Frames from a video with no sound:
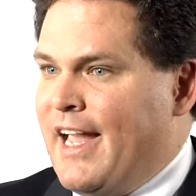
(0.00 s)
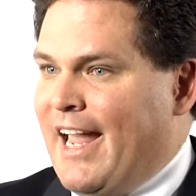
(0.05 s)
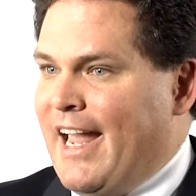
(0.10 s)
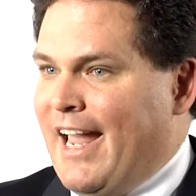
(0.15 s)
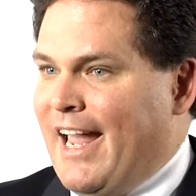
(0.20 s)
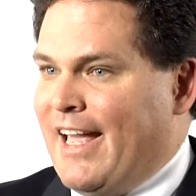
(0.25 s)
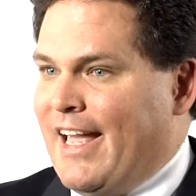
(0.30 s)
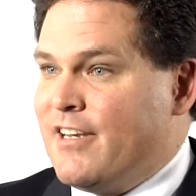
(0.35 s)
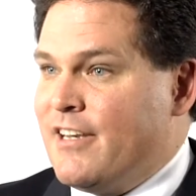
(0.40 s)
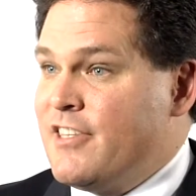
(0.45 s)

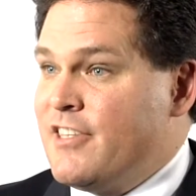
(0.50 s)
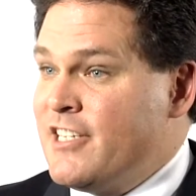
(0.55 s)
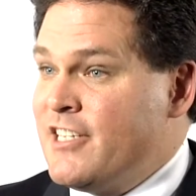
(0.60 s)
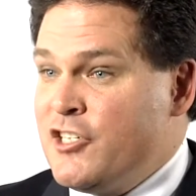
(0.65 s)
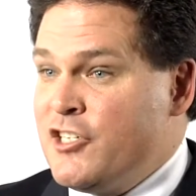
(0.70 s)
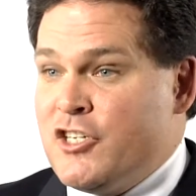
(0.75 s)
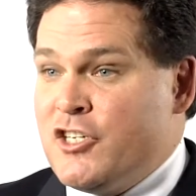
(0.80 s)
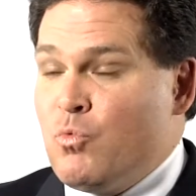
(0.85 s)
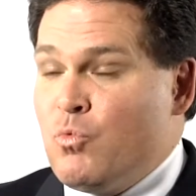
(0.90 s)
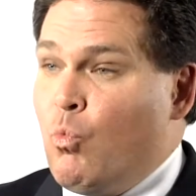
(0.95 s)
And
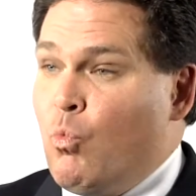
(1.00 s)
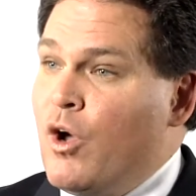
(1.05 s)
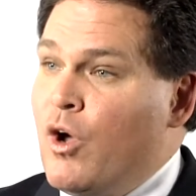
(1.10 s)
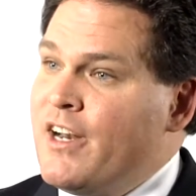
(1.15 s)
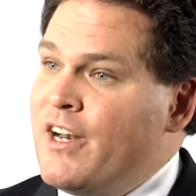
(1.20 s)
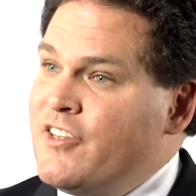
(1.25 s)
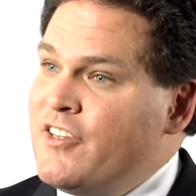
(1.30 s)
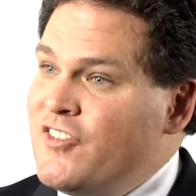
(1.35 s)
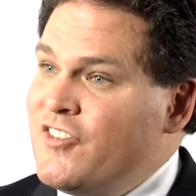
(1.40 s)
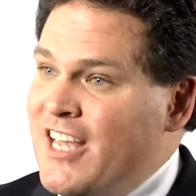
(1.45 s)
this is just
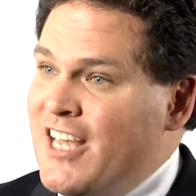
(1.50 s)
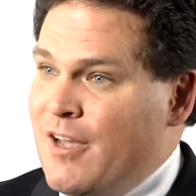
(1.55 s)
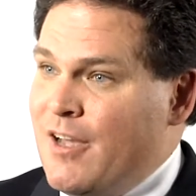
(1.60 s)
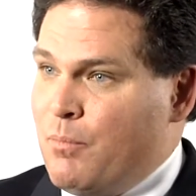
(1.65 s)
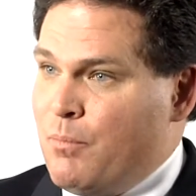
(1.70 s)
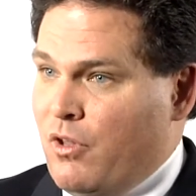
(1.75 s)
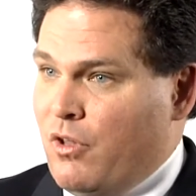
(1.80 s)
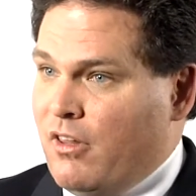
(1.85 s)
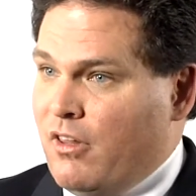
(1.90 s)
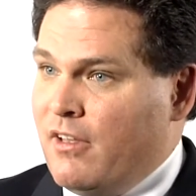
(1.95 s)
one
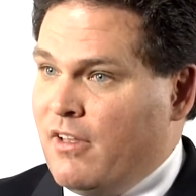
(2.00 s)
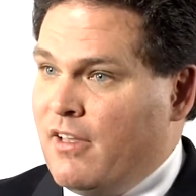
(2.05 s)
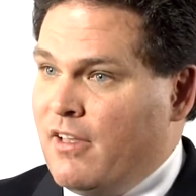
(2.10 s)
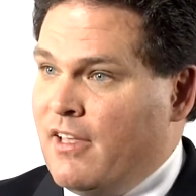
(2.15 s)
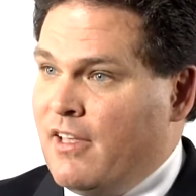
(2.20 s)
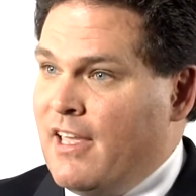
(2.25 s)
example,